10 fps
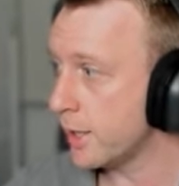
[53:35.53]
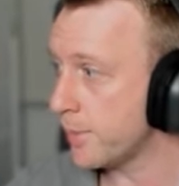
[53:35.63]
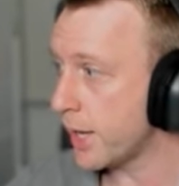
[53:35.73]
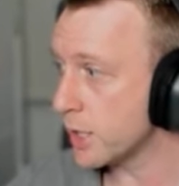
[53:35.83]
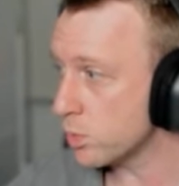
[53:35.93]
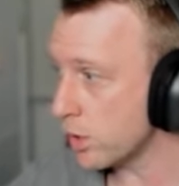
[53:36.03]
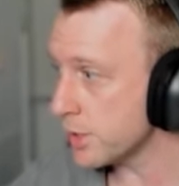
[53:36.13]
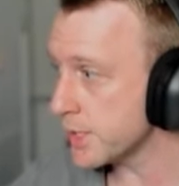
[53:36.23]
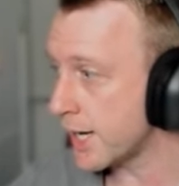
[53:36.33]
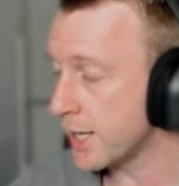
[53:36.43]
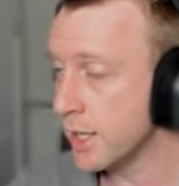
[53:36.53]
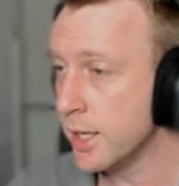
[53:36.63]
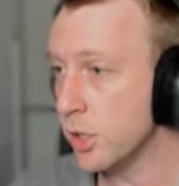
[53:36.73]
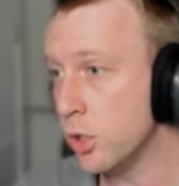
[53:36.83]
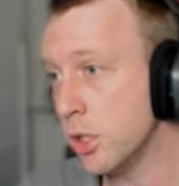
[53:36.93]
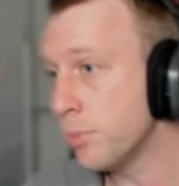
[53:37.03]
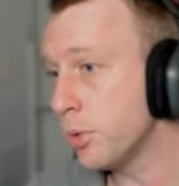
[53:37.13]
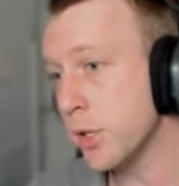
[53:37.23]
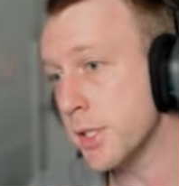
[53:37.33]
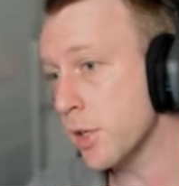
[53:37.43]
As well as that, you can
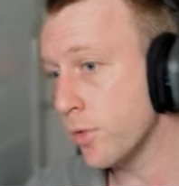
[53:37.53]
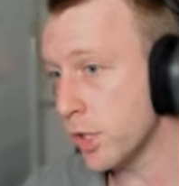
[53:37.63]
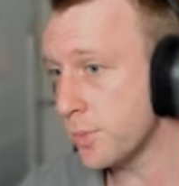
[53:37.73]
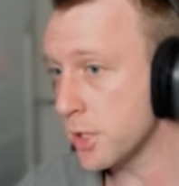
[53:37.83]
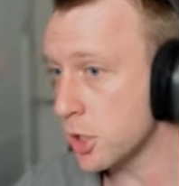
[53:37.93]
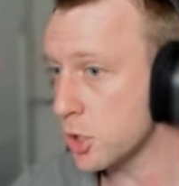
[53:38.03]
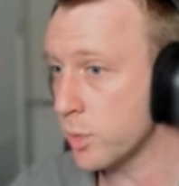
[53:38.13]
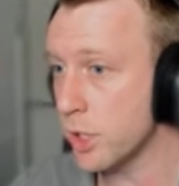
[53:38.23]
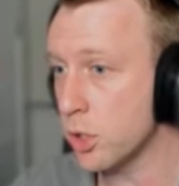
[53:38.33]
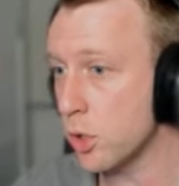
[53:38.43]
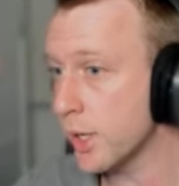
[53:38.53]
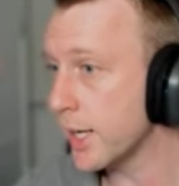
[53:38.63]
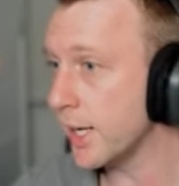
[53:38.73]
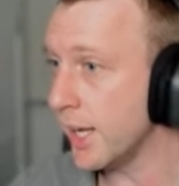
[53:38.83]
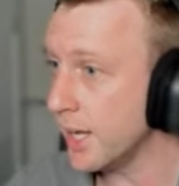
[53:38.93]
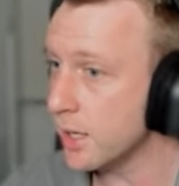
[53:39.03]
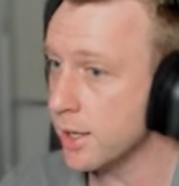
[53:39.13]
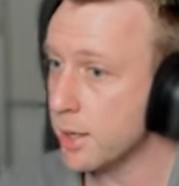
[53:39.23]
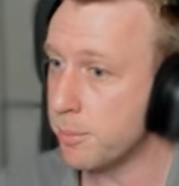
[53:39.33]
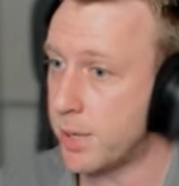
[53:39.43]
put yourself in a position where you're not getting hit
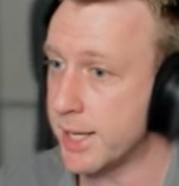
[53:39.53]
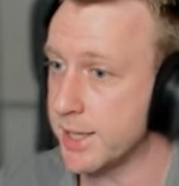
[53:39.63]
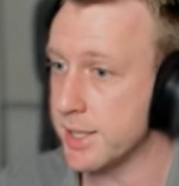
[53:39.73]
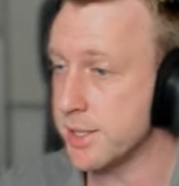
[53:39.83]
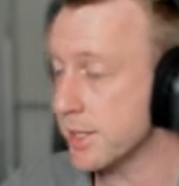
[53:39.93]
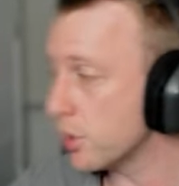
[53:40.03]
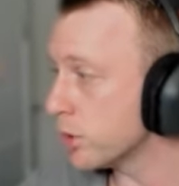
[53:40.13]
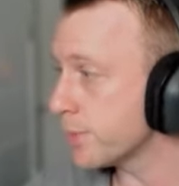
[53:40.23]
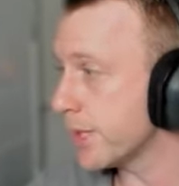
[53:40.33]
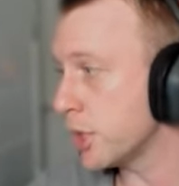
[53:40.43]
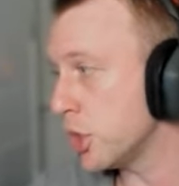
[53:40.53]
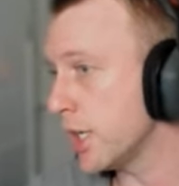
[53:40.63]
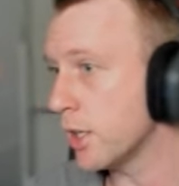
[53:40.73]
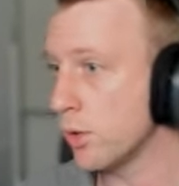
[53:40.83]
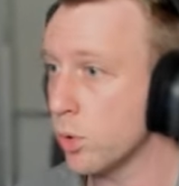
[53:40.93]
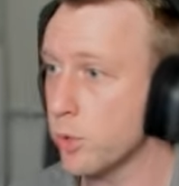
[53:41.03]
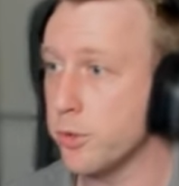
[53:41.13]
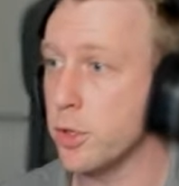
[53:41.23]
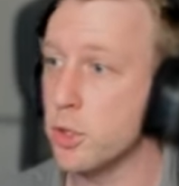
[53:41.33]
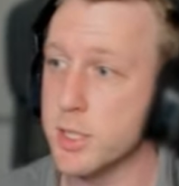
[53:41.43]
by these skills, by the Chandelure. If
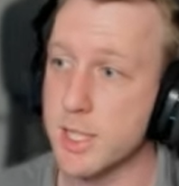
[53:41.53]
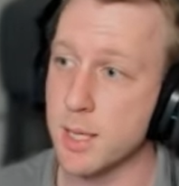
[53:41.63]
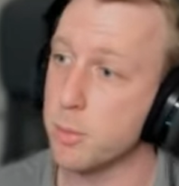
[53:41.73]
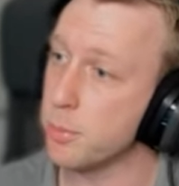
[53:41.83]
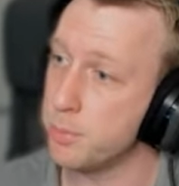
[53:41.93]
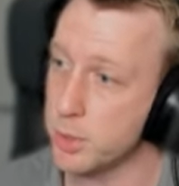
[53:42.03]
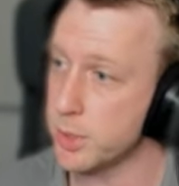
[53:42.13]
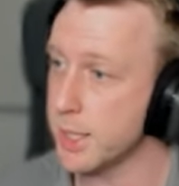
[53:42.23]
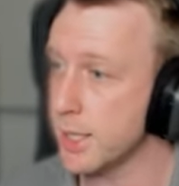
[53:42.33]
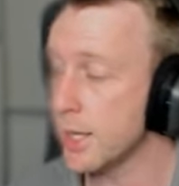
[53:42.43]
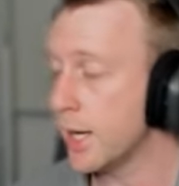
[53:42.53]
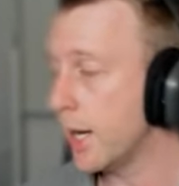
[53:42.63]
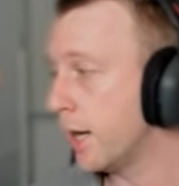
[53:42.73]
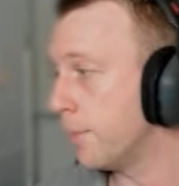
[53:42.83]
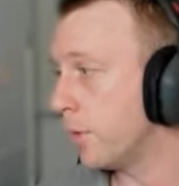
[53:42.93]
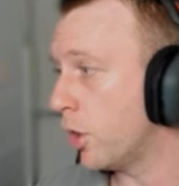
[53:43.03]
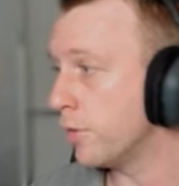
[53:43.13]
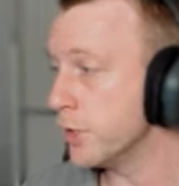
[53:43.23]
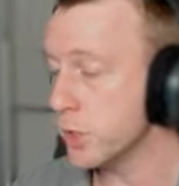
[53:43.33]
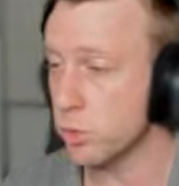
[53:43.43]
you're using that mobility
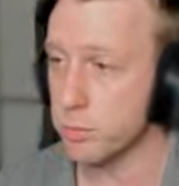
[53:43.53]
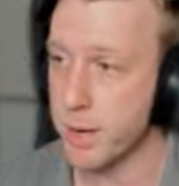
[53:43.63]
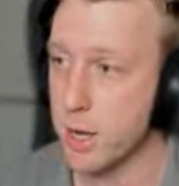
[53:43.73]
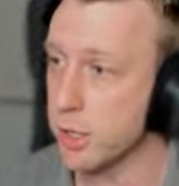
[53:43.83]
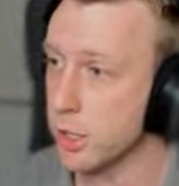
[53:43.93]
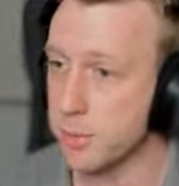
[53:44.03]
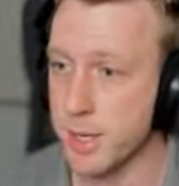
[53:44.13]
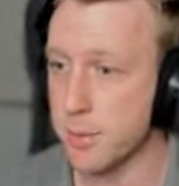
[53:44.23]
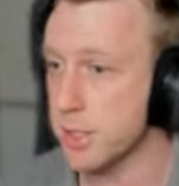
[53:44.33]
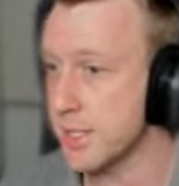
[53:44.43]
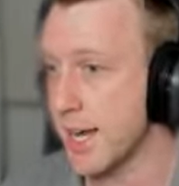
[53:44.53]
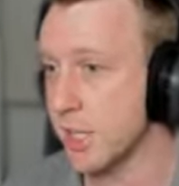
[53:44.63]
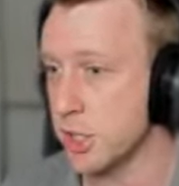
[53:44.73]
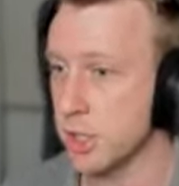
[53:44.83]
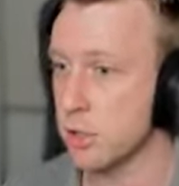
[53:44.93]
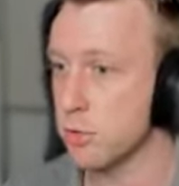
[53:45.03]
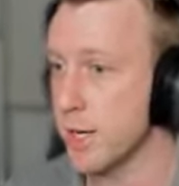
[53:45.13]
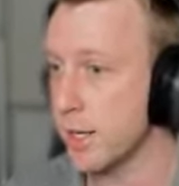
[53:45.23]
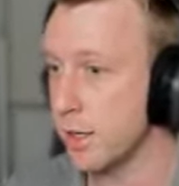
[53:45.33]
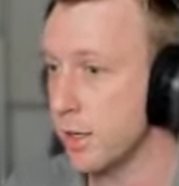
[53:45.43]
of the stored power, you're going to be able to dash in and around.